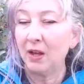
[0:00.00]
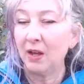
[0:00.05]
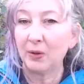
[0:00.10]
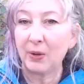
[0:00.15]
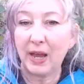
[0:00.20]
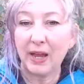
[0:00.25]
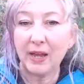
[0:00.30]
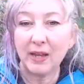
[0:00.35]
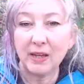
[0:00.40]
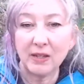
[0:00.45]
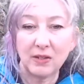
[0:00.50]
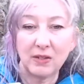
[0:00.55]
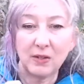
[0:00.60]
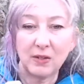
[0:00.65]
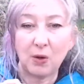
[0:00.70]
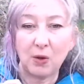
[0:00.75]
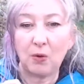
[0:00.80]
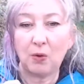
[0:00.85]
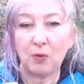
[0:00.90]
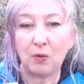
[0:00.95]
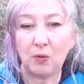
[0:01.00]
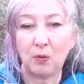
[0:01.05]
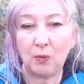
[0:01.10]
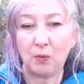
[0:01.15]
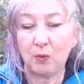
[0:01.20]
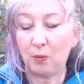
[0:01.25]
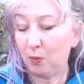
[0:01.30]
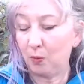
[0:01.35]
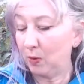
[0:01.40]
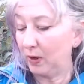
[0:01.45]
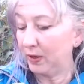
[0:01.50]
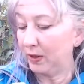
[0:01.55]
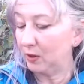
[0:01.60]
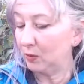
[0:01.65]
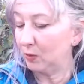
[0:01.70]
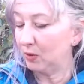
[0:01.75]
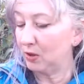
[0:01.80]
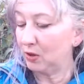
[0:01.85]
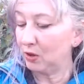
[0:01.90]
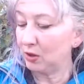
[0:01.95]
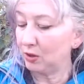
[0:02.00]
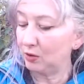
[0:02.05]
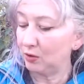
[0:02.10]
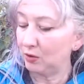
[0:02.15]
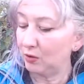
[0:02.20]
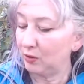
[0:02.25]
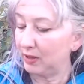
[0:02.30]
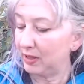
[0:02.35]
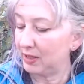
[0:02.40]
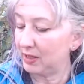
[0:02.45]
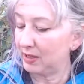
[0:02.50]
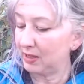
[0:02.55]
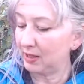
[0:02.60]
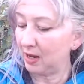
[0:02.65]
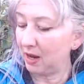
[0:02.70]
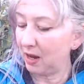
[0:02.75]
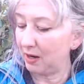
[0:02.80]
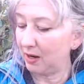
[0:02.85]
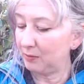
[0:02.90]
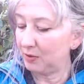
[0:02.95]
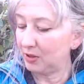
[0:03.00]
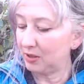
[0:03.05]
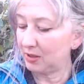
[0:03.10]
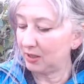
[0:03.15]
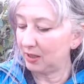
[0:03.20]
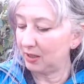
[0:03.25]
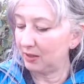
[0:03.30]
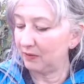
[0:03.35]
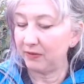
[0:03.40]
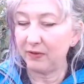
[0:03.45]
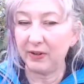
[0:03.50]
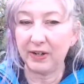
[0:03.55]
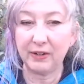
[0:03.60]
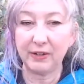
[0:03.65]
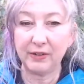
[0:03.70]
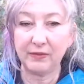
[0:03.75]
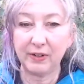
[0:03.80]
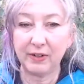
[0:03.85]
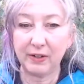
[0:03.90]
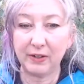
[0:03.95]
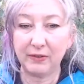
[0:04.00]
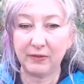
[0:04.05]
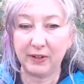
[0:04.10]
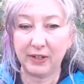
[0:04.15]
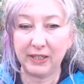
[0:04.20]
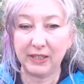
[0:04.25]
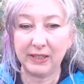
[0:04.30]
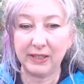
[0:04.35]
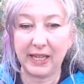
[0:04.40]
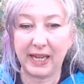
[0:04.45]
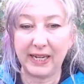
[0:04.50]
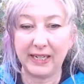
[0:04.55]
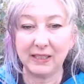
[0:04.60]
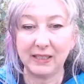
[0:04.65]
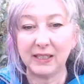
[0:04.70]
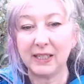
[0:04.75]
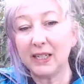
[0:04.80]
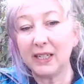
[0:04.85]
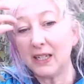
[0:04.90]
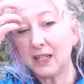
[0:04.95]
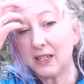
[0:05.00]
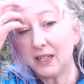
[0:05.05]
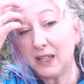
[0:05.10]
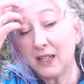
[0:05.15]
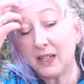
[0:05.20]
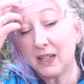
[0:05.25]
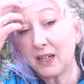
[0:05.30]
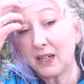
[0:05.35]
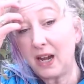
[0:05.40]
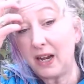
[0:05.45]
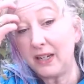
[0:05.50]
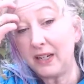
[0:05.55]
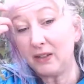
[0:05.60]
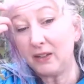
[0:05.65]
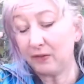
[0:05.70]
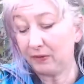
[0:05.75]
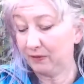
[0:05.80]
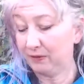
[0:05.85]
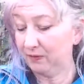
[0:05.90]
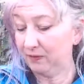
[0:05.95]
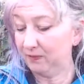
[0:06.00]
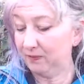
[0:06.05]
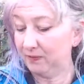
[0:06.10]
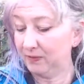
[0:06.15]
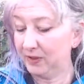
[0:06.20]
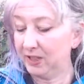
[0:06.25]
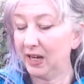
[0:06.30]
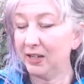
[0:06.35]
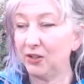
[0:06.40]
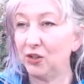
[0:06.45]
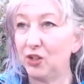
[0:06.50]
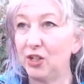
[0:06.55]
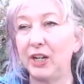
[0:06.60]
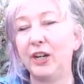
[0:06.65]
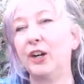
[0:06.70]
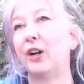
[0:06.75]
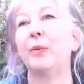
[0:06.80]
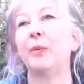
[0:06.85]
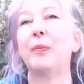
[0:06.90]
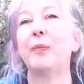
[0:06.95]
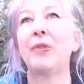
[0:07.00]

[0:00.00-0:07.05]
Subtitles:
Okay, so what you would do is I'm just going to very, very, very lightly kind of touch here.